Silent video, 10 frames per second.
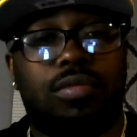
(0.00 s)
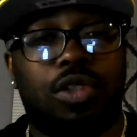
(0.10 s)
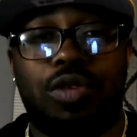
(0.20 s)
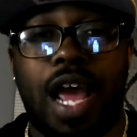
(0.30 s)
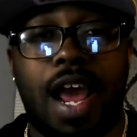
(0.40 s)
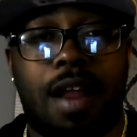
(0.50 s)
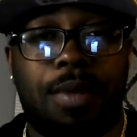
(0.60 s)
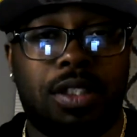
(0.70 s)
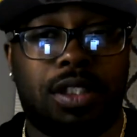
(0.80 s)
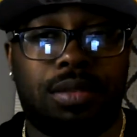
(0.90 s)

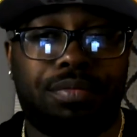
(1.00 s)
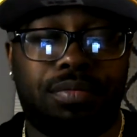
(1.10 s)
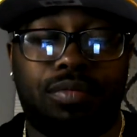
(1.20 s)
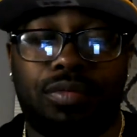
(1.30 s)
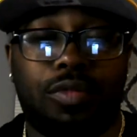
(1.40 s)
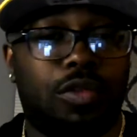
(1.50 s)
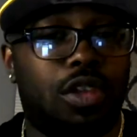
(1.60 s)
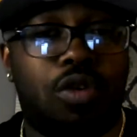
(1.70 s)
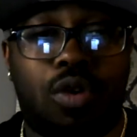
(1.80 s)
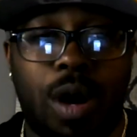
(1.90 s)
Unanimous.
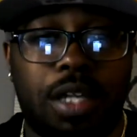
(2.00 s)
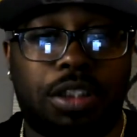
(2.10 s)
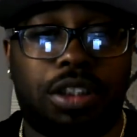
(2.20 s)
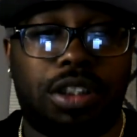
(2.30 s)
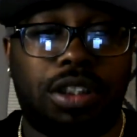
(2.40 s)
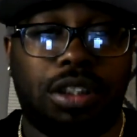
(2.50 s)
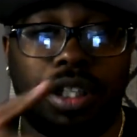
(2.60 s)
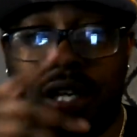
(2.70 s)
No question.